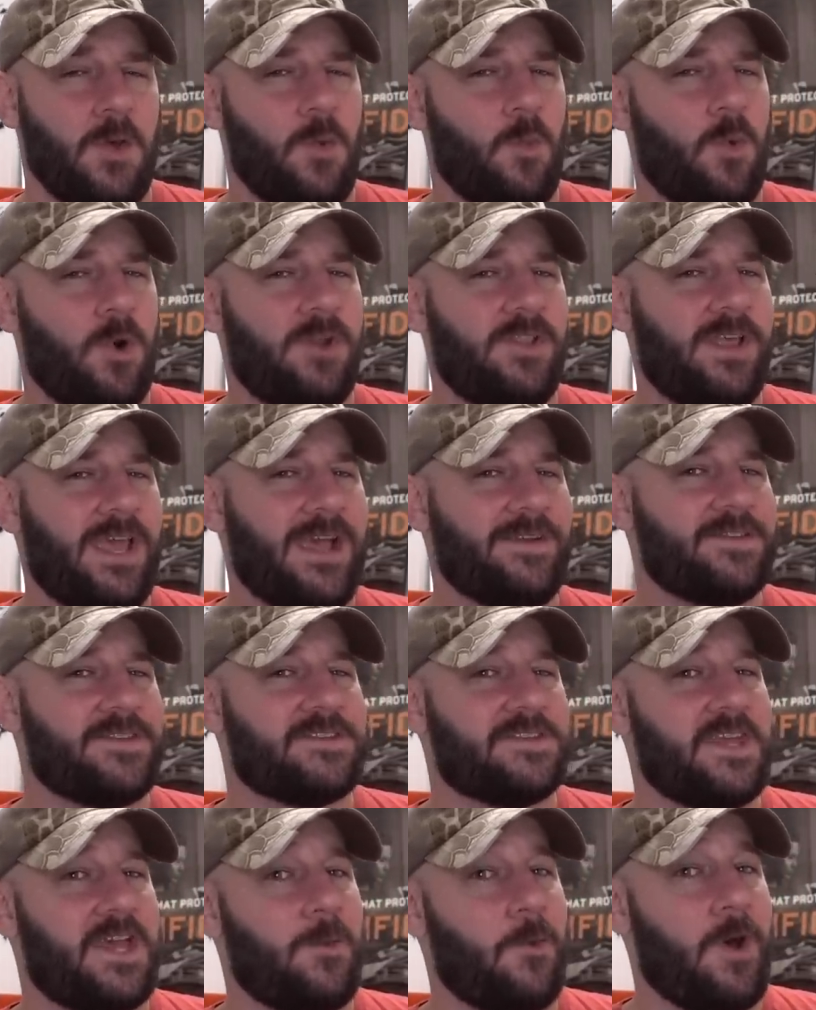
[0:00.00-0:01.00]
where they have to
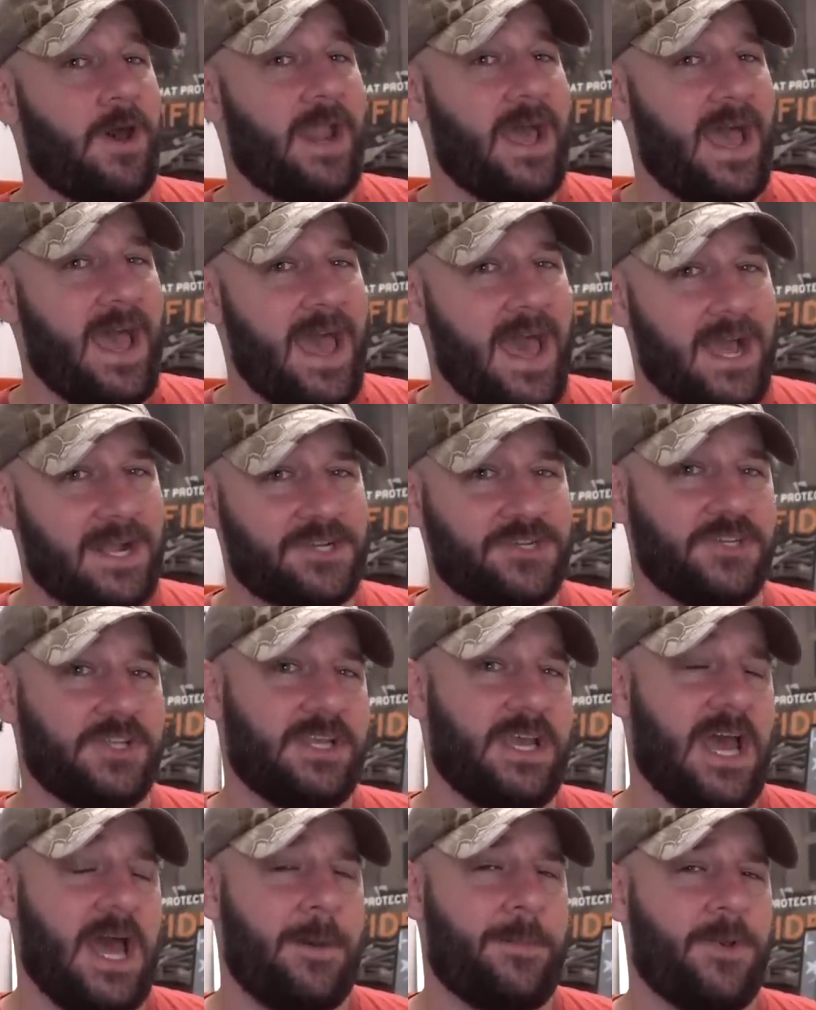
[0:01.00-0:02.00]
say what
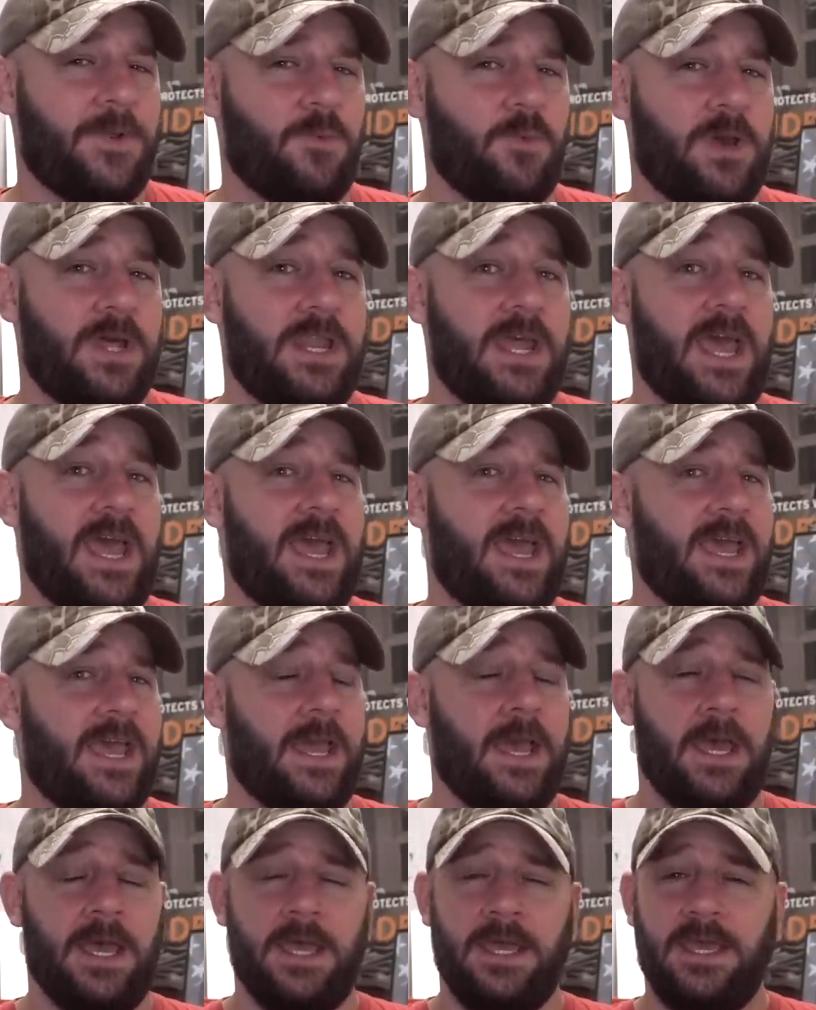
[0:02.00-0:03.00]
actually happened when an